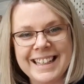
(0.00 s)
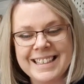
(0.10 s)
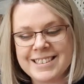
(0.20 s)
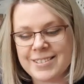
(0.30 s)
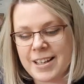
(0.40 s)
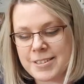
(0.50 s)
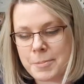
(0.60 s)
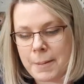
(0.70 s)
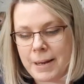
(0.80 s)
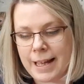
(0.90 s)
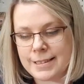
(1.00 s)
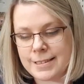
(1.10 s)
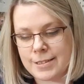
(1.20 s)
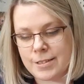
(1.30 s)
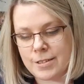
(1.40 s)
So there's my plans
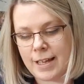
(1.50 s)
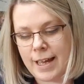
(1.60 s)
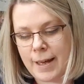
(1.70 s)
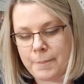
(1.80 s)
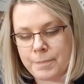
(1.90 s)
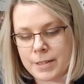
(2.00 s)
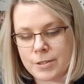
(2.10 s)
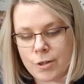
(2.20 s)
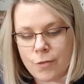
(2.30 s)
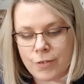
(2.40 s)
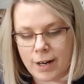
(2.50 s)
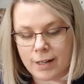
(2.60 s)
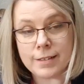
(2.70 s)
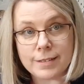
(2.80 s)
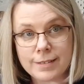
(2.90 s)
so
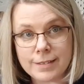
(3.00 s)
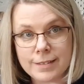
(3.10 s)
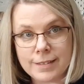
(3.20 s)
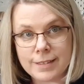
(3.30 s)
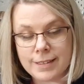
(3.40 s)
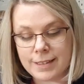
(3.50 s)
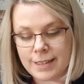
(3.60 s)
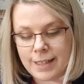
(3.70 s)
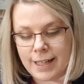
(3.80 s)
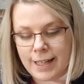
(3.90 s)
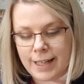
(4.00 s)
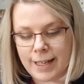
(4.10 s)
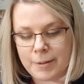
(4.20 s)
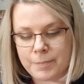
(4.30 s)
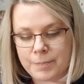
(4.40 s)
far.
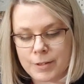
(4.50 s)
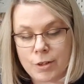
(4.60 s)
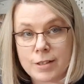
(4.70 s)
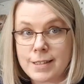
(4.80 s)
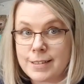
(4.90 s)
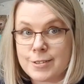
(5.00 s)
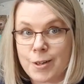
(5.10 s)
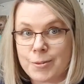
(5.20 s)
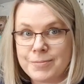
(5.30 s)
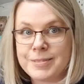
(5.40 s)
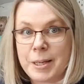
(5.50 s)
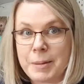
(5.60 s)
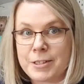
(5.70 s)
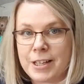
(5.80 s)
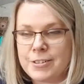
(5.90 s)
They're not set in stone, they
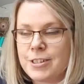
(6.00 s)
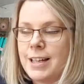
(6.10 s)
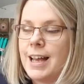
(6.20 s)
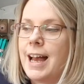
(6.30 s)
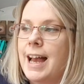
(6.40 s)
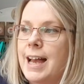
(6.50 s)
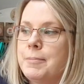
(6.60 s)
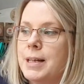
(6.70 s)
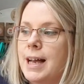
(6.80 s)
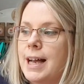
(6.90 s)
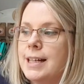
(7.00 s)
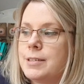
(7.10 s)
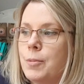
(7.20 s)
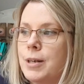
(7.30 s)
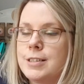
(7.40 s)
may change. And
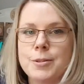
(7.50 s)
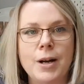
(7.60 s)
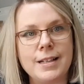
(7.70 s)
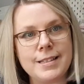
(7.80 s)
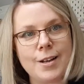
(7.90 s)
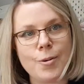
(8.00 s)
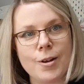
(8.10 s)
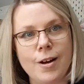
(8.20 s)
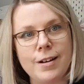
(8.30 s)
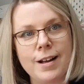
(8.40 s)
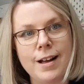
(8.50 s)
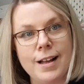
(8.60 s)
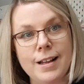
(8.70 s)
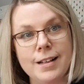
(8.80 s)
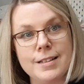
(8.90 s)
what I'll do as I go along,
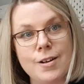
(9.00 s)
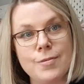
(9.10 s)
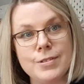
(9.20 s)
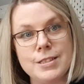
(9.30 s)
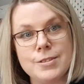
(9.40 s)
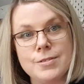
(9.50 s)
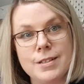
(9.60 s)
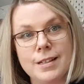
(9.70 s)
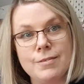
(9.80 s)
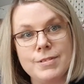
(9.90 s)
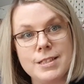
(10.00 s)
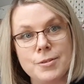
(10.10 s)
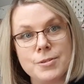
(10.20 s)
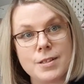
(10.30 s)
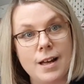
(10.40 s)
I'll hopefully do little
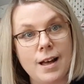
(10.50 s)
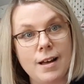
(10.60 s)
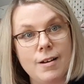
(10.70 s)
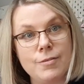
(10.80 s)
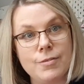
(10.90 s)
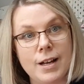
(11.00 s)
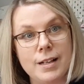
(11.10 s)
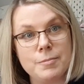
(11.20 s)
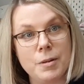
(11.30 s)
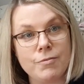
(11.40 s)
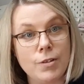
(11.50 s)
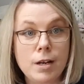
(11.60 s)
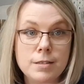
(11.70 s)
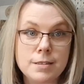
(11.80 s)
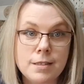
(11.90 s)
videos of and
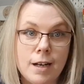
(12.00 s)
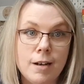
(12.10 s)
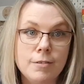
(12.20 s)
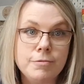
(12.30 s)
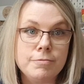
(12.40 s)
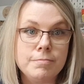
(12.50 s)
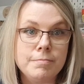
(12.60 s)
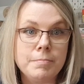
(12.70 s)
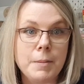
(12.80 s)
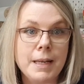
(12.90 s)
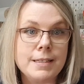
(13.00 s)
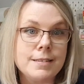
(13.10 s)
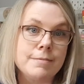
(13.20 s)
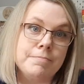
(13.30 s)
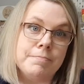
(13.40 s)
vlogs of my
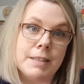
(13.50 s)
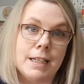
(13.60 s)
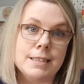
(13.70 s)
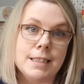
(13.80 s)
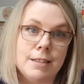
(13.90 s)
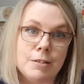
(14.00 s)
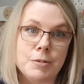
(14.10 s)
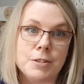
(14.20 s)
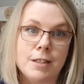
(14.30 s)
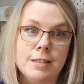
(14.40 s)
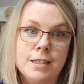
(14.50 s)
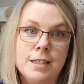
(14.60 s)
makes as the year goes on.